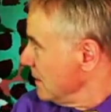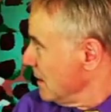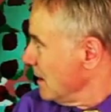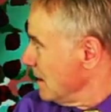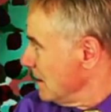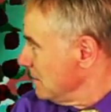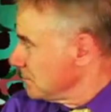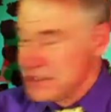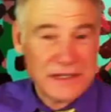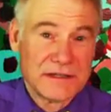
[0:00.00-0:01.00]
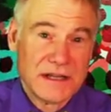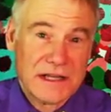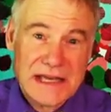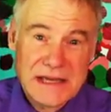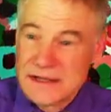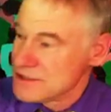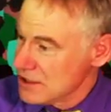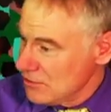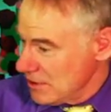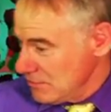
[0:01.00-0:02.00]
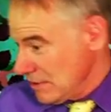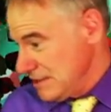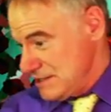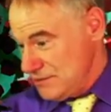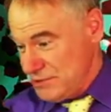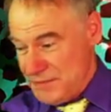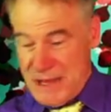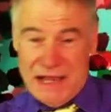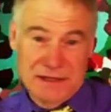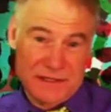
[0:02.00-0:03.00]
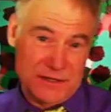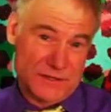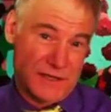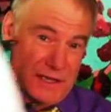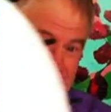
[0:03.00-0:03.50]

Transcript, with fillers: Uh, particularly. So, uh, well, this is what the back of this looks like.